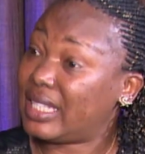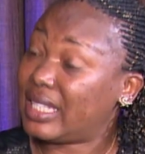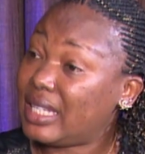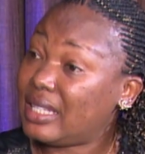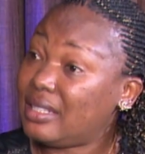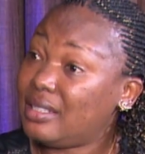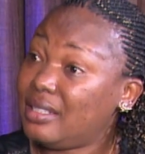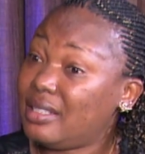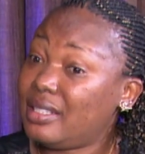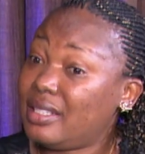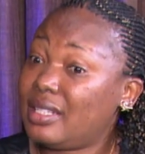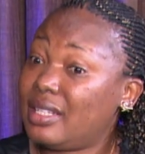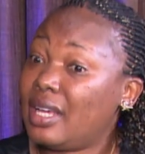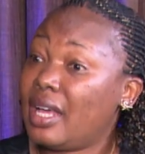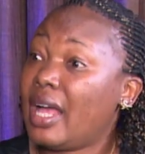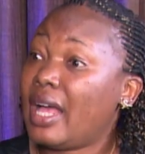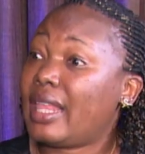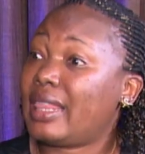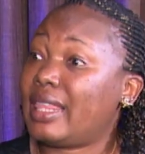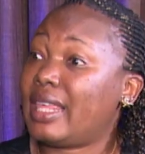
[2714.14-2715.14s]
the skills,
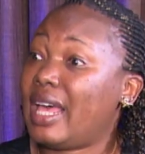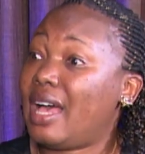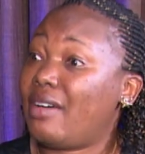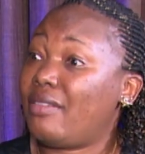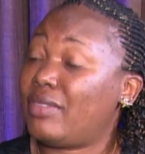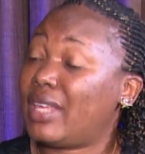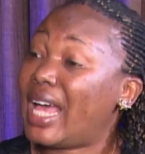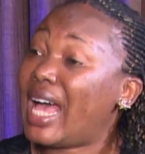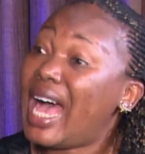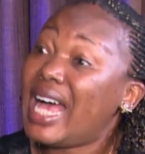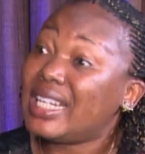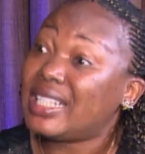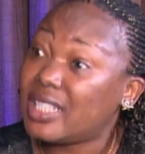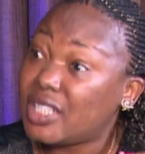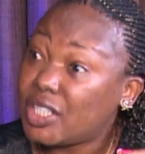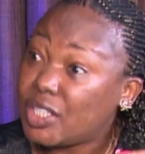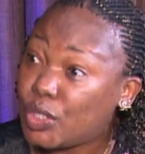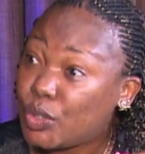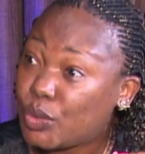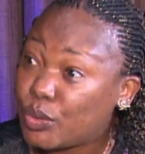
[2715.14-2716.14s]
they have the
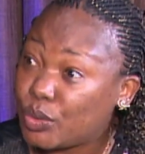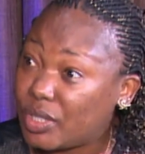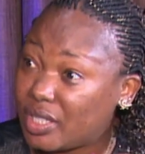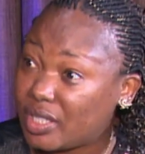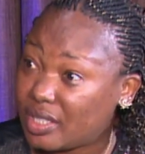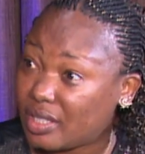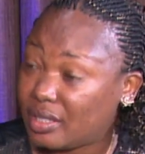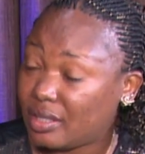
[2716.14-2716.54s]
attitude.